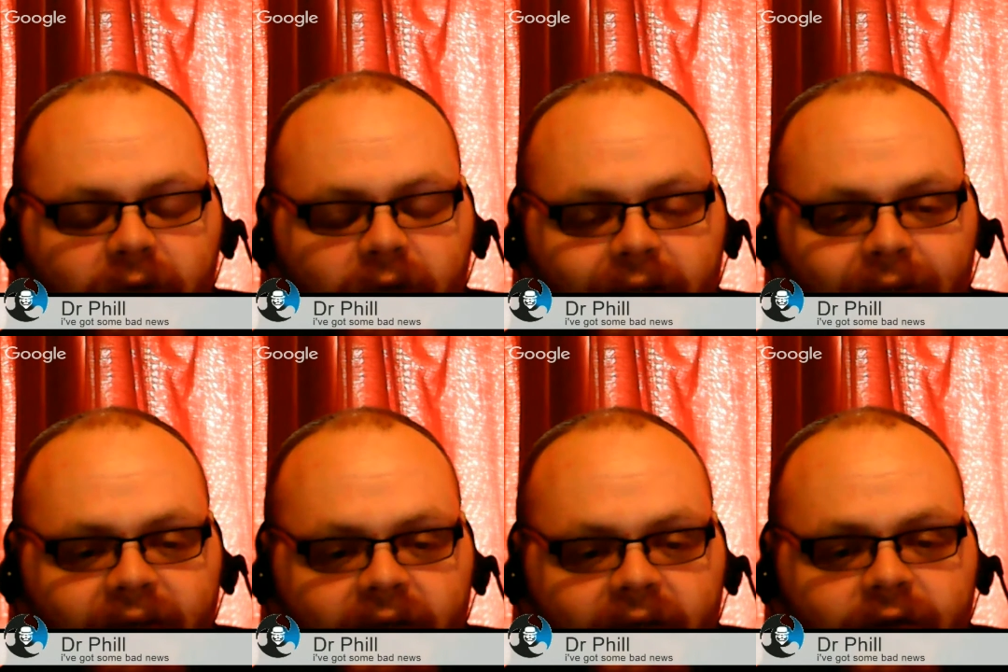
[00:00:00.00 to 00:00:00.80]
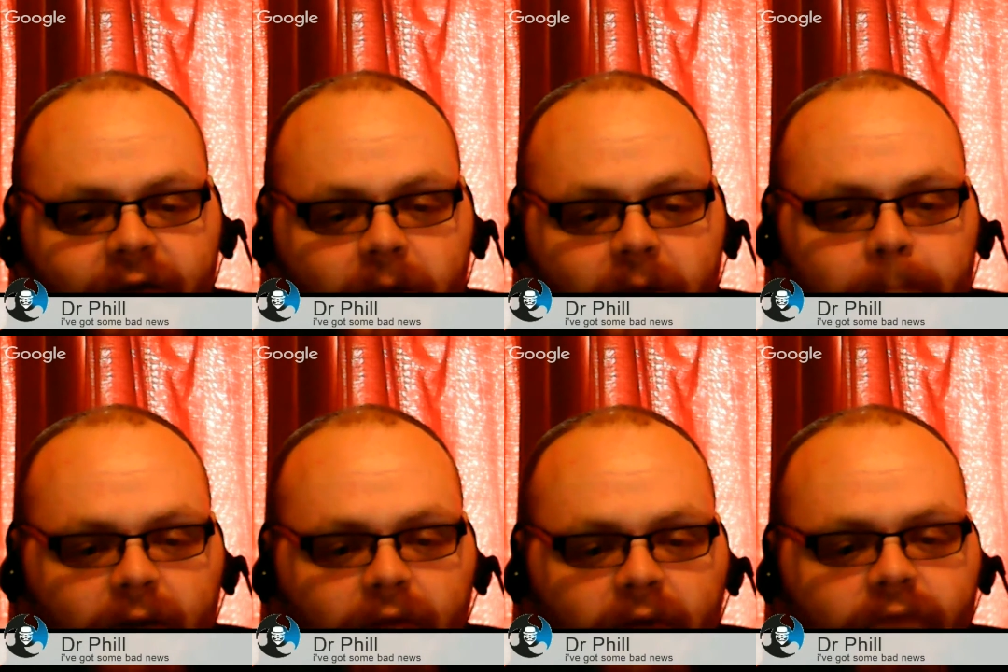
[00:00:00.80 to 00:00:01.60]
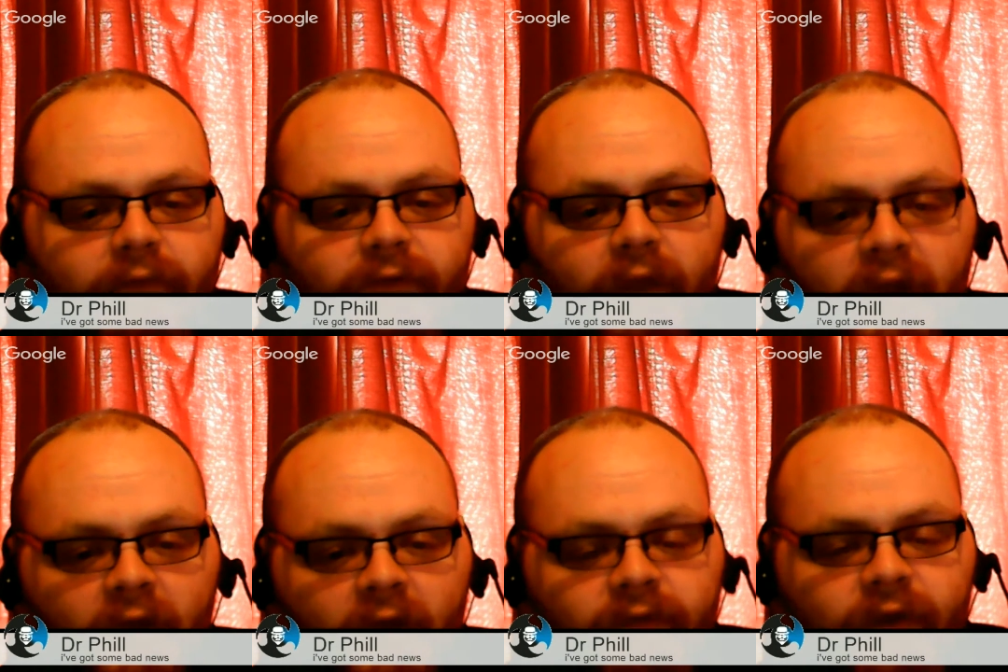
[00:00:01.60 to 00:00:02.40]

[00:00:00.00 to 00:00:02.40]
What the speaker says: for limited components, that